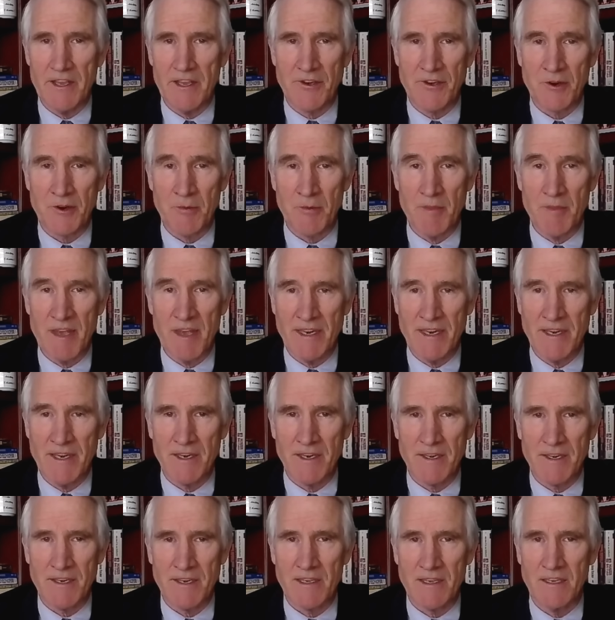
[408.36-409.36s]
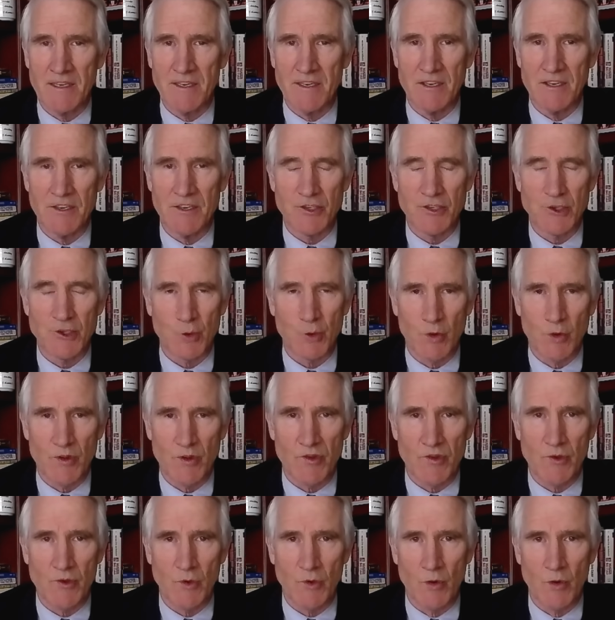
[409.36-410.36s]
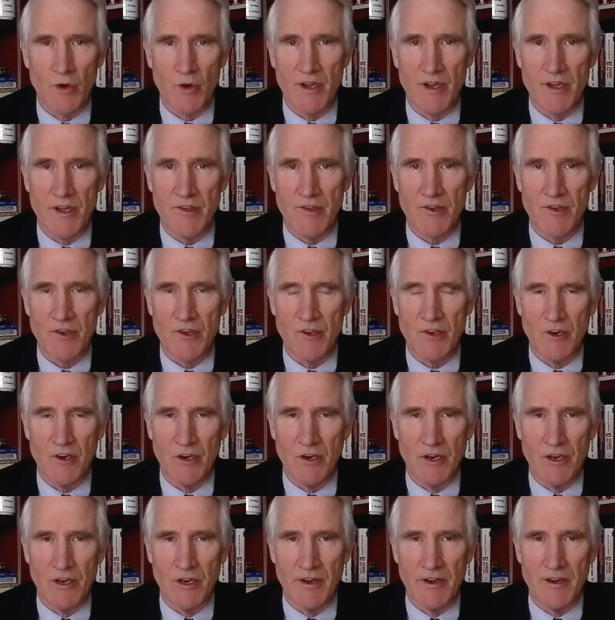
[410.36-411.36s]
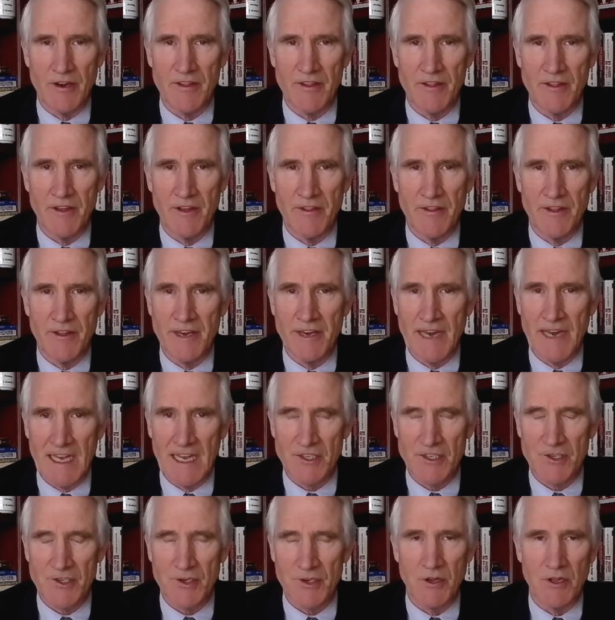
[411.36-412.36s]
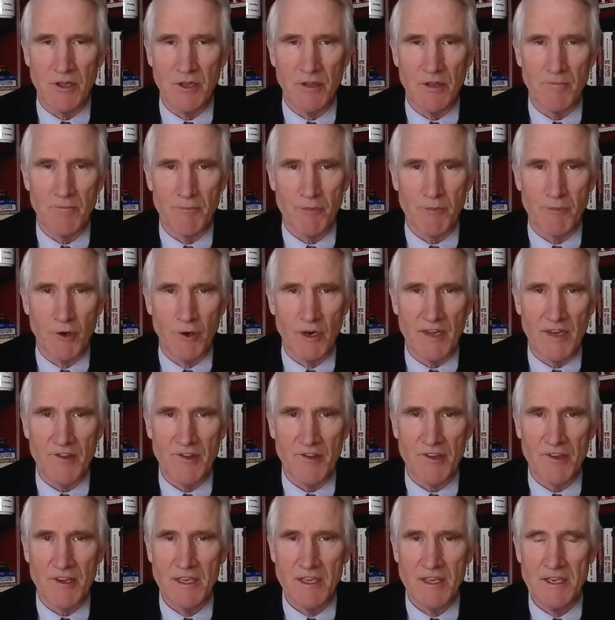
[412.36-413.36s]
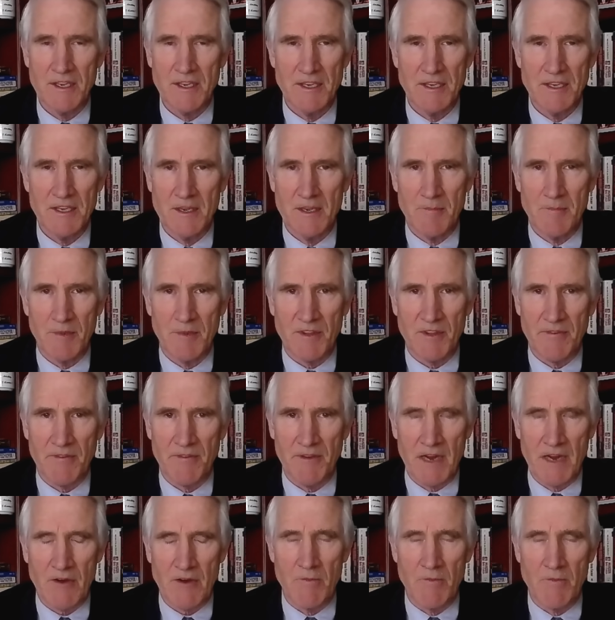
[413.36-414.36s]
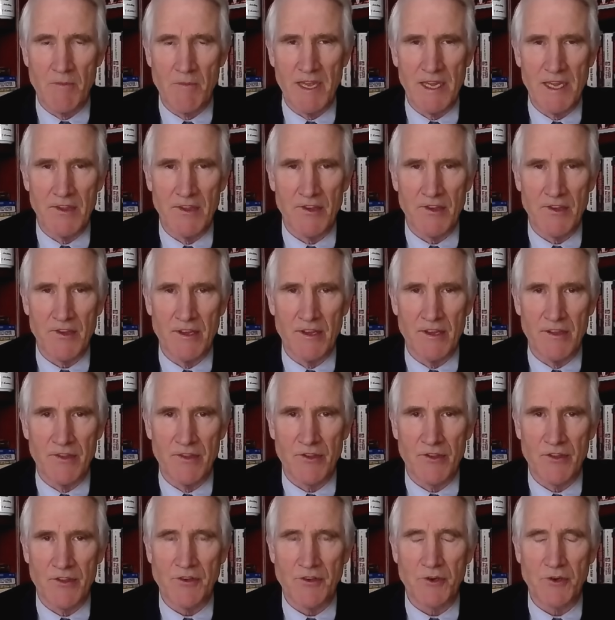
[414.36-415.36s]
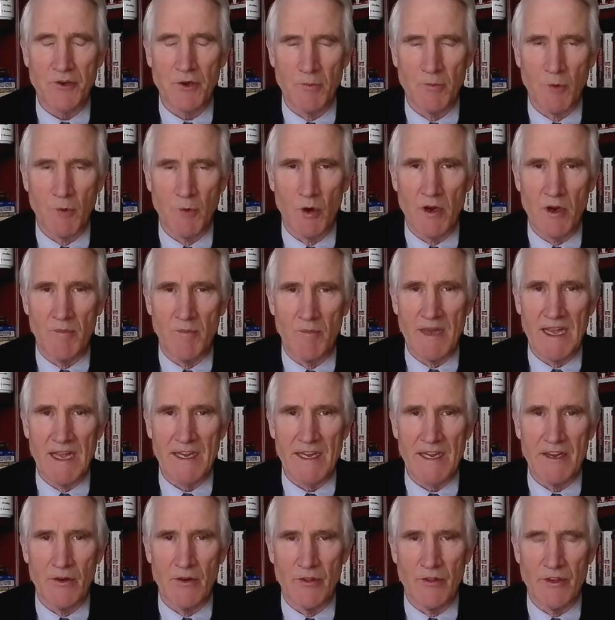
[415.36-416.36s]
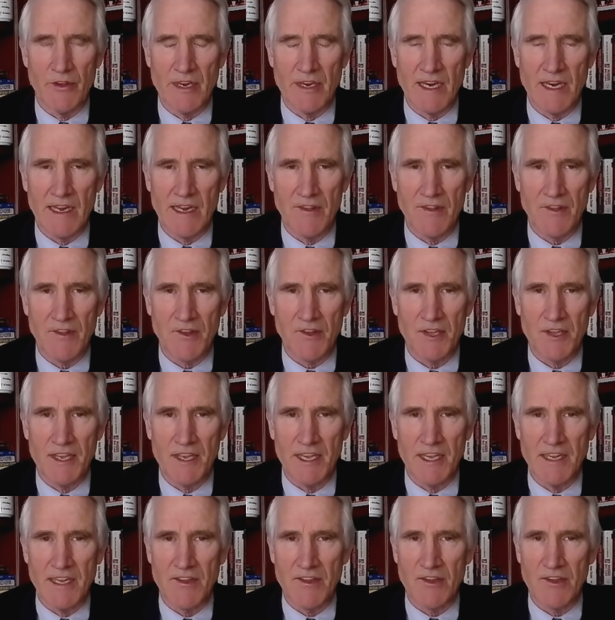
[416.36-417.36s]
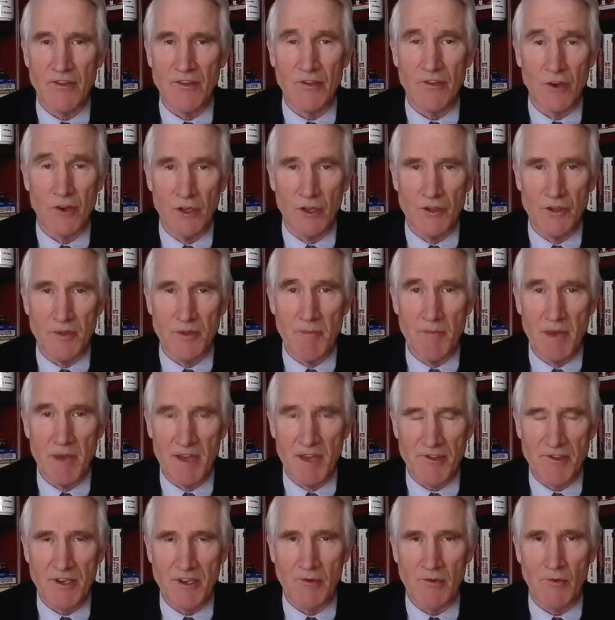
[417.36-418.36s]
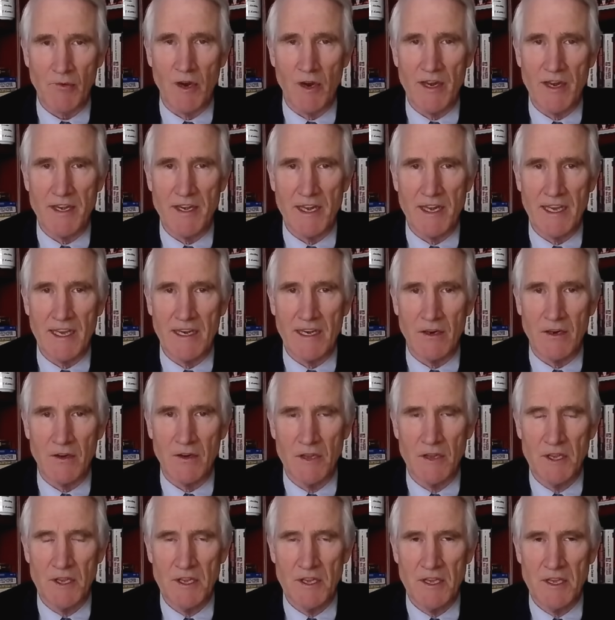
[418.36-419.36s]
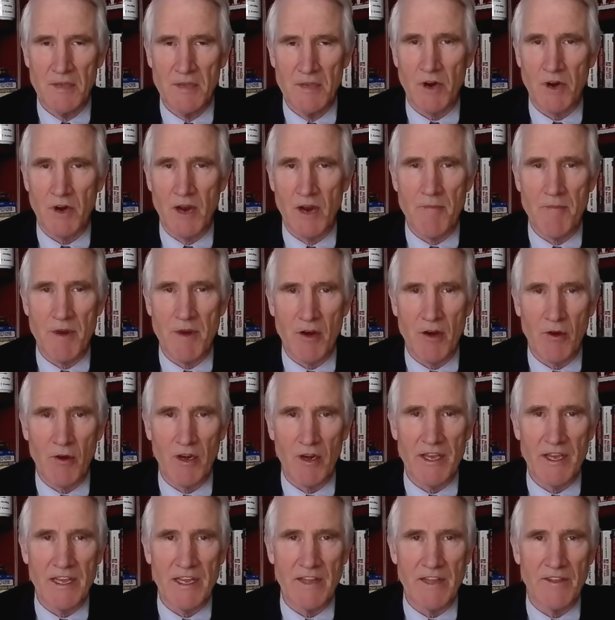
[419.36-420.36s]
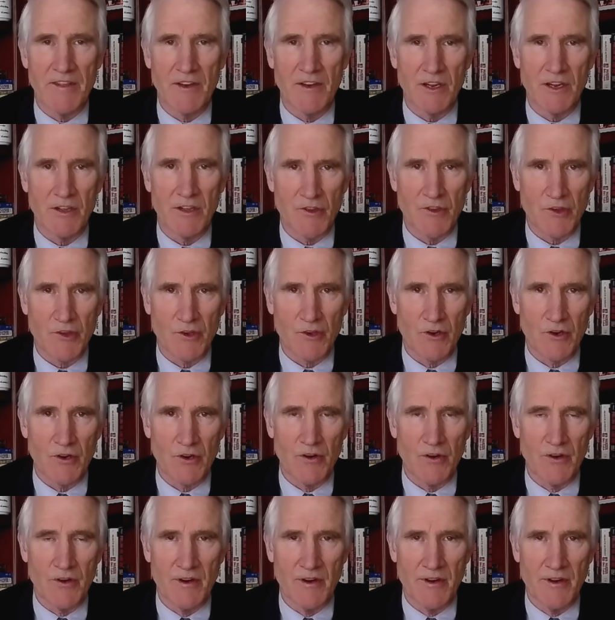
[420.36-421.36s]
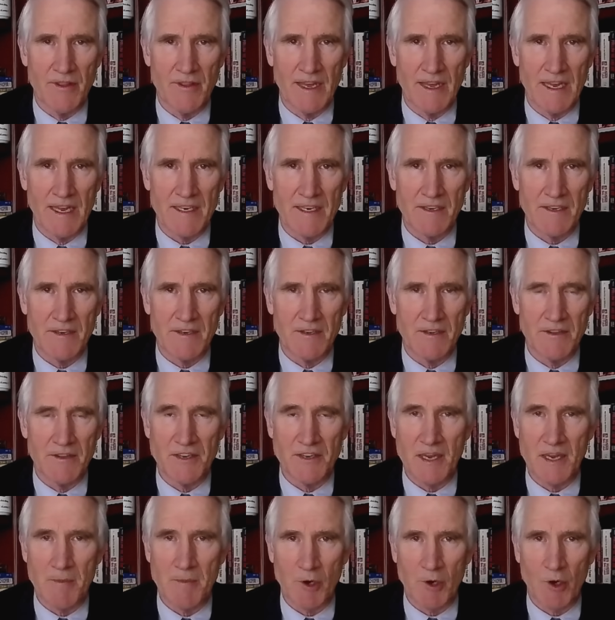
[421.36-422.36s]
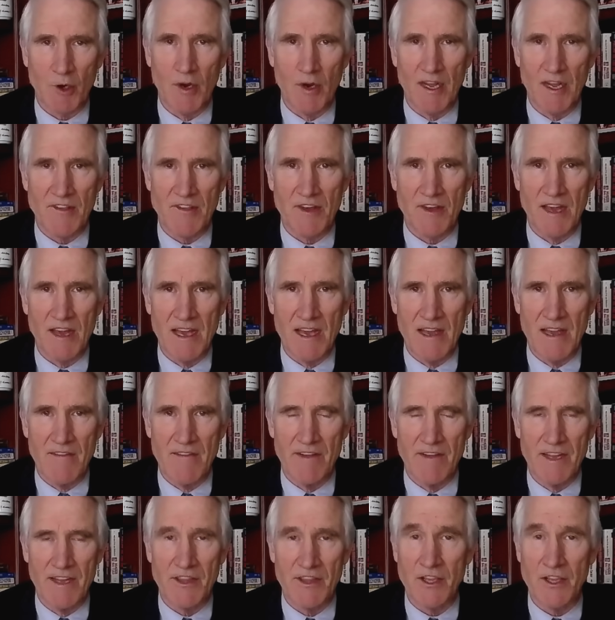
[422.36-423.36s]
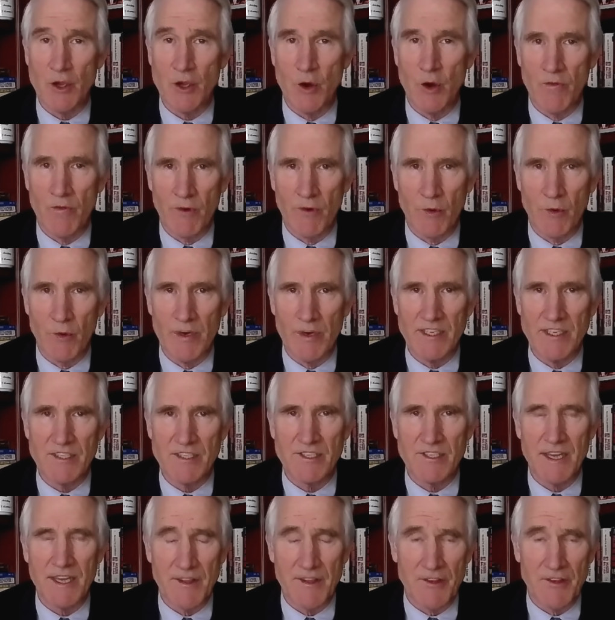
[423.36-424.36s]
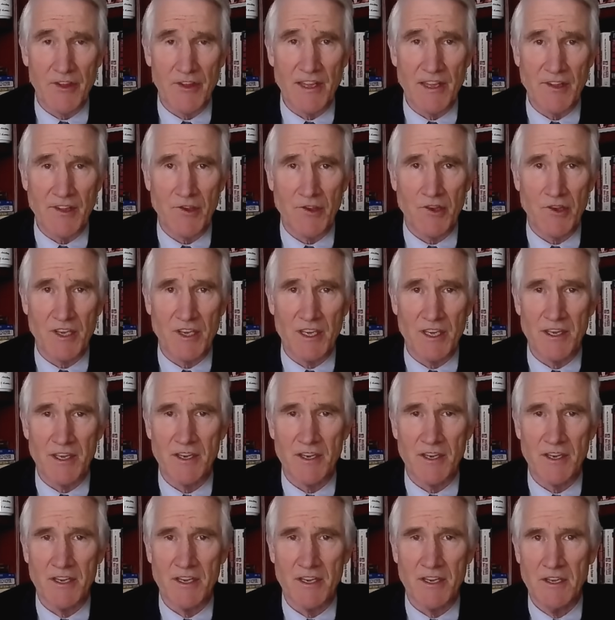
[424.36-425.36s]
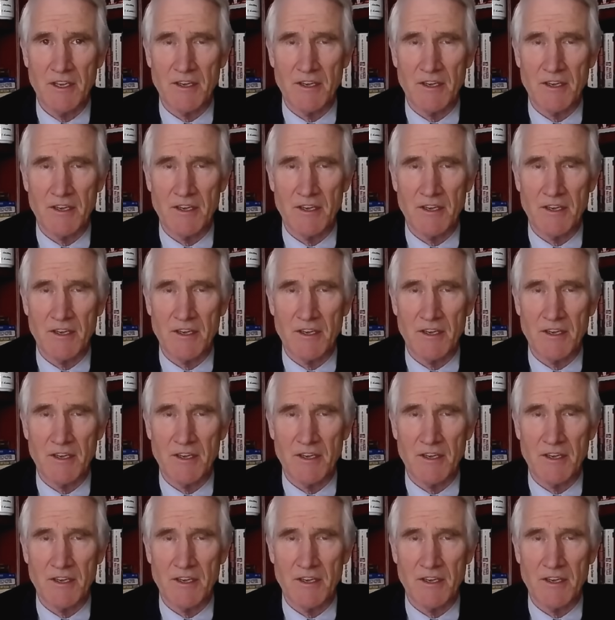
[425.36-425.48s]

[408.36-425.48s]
intermittent short stories on the national press. But the fact remains is the turmoil back here in the United States is all domestic right now. Primarily the concern that the Democrats have at the overreach, as they see it,